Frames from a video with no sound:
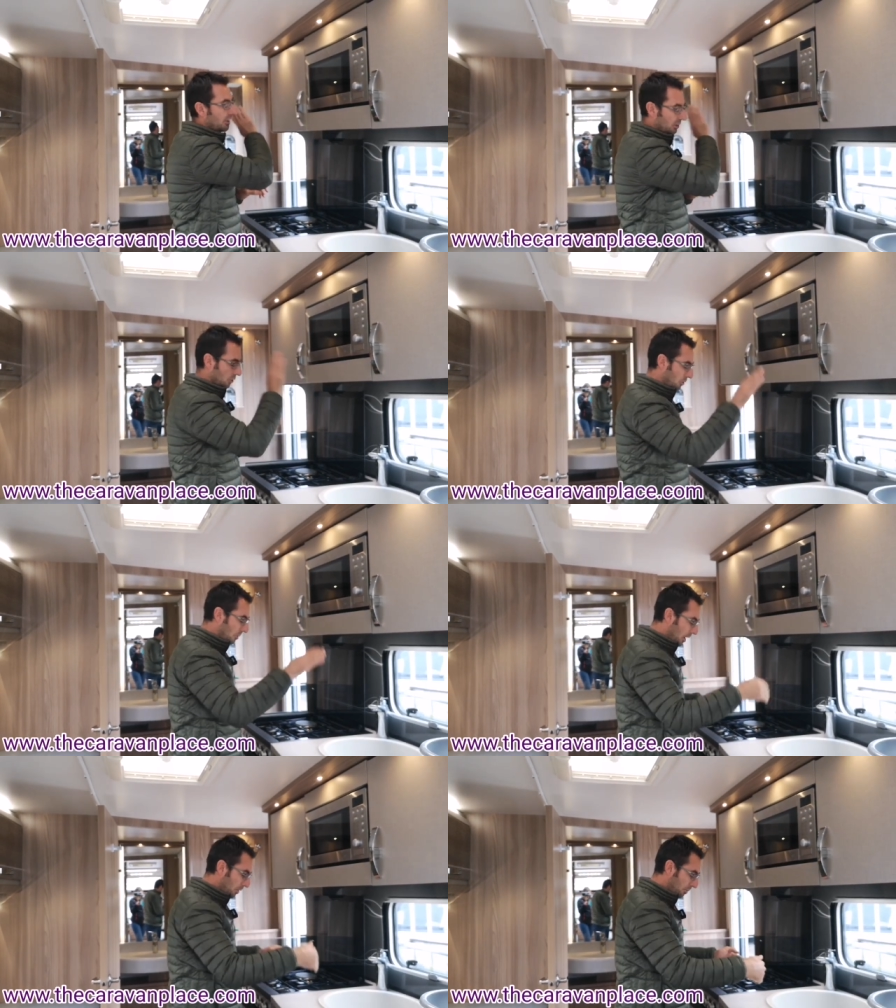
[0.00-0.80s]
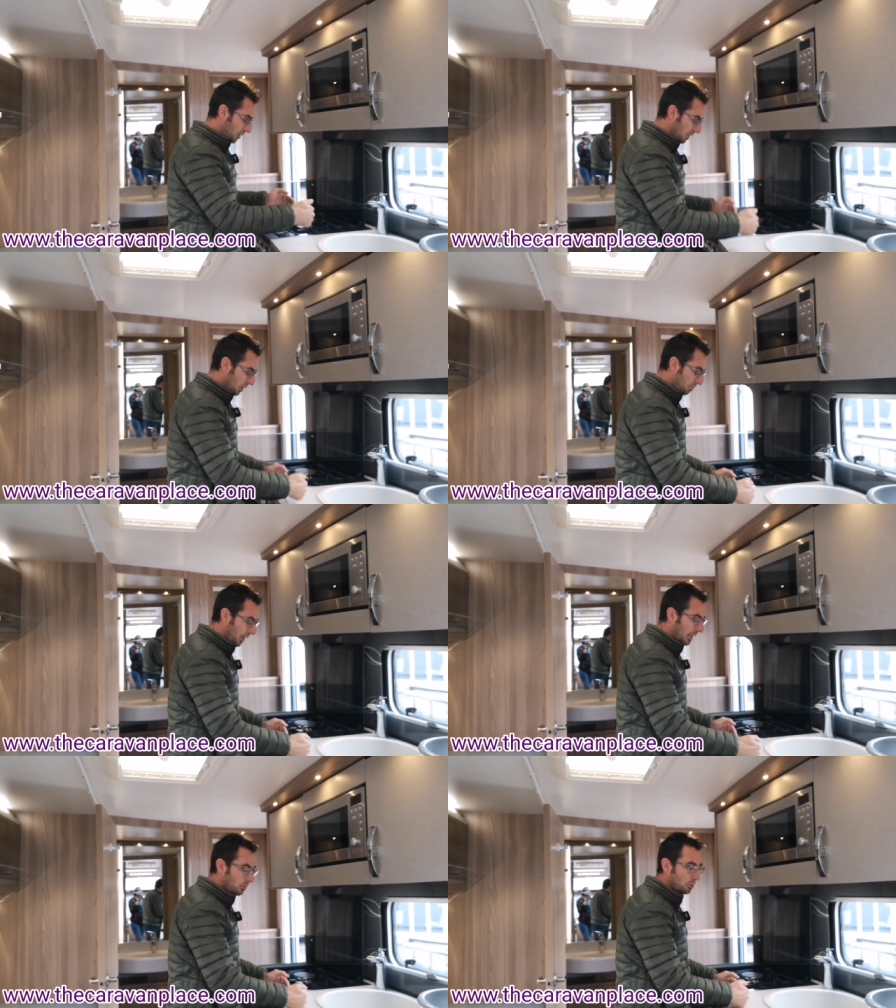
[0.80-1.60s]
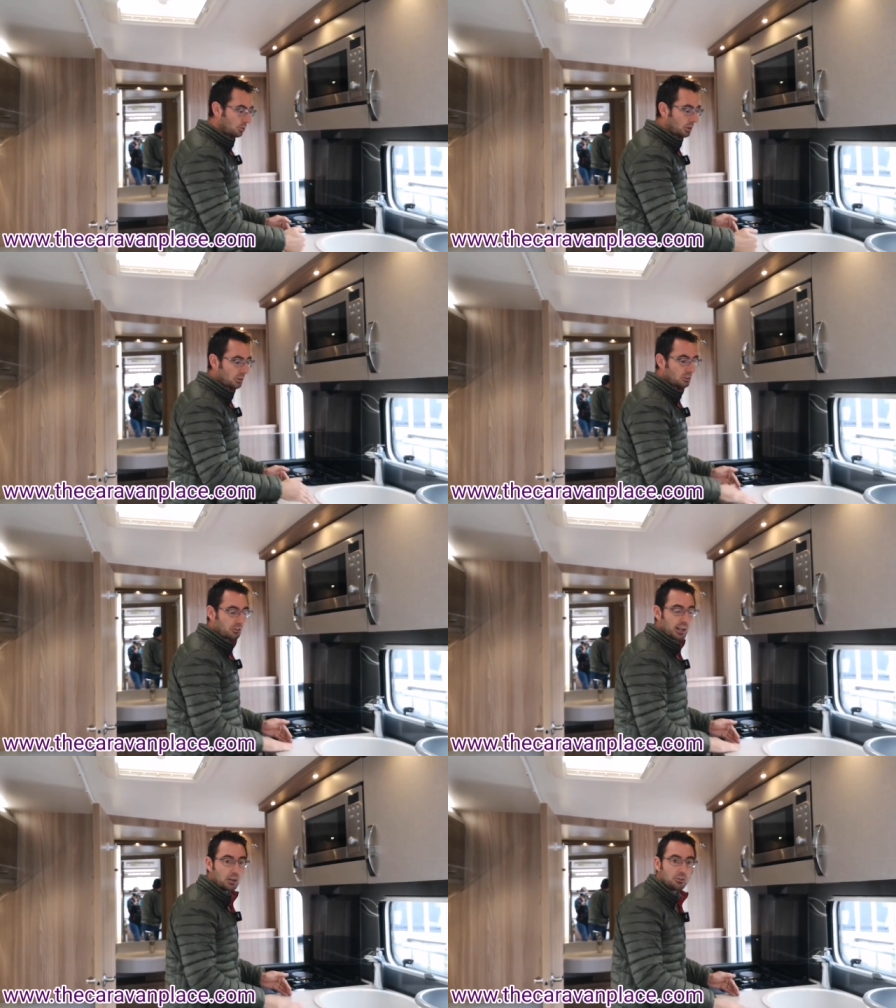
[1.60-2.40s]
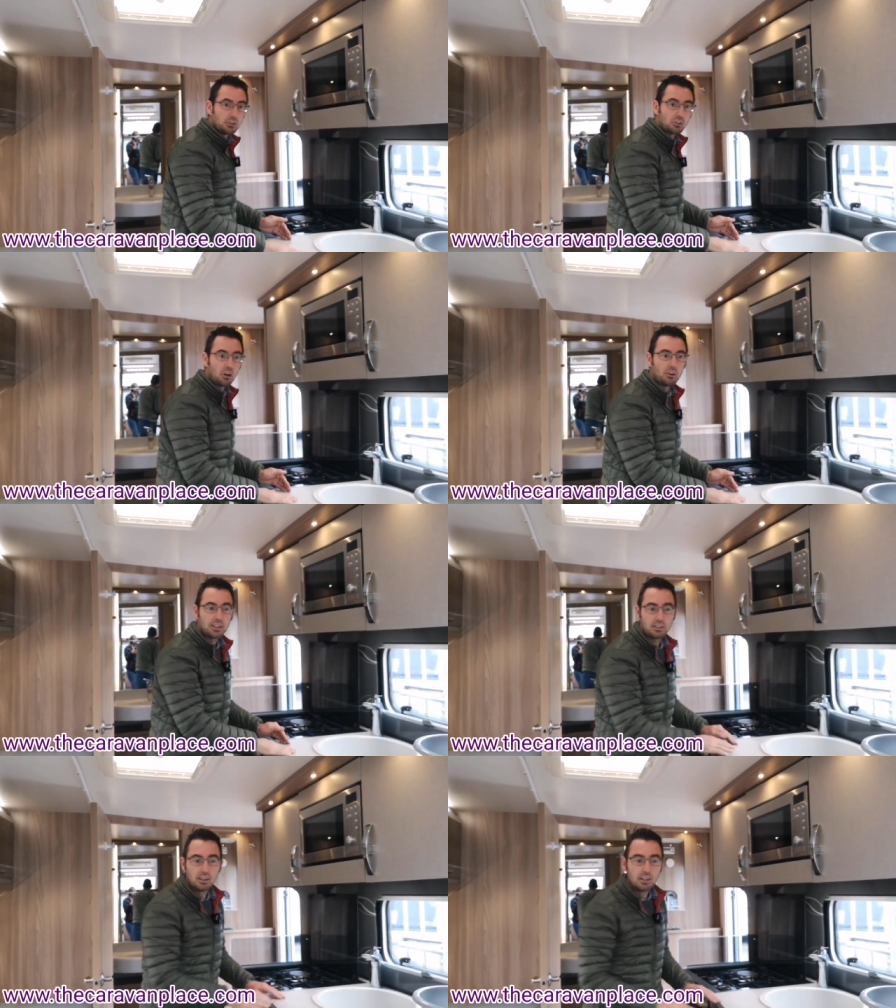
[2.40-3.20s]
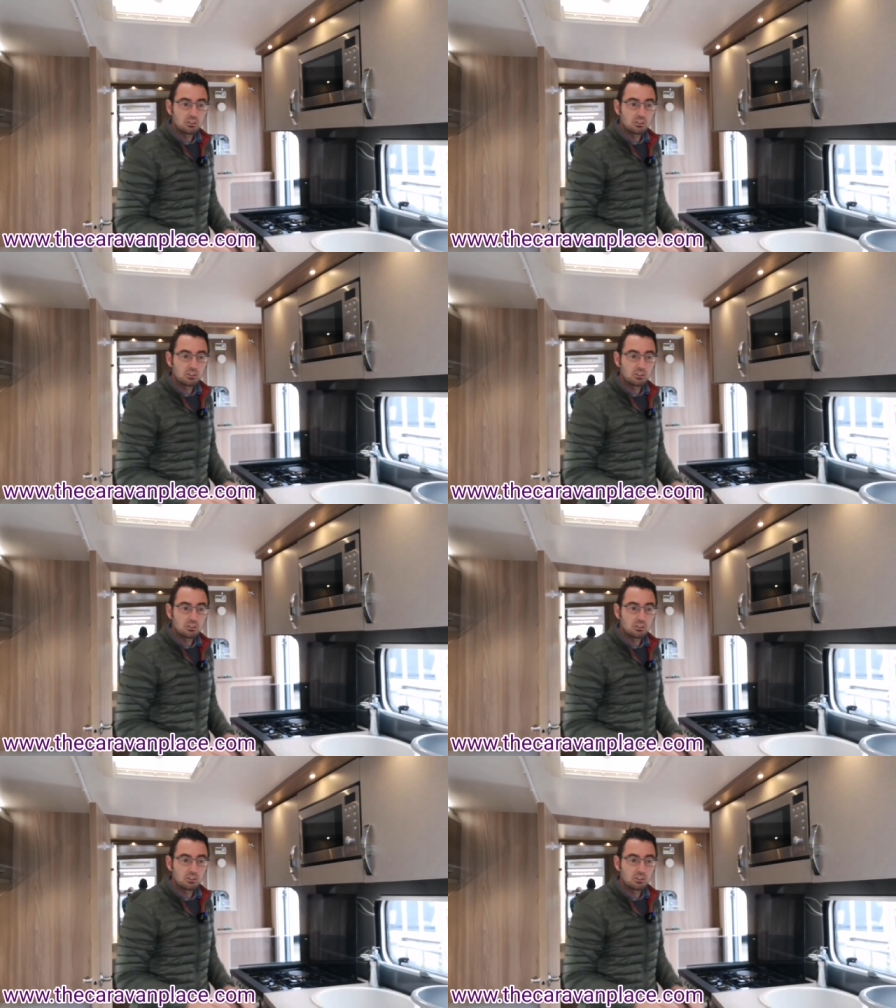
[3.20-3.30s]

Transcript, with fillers: this could come open and the plate will crack on the side.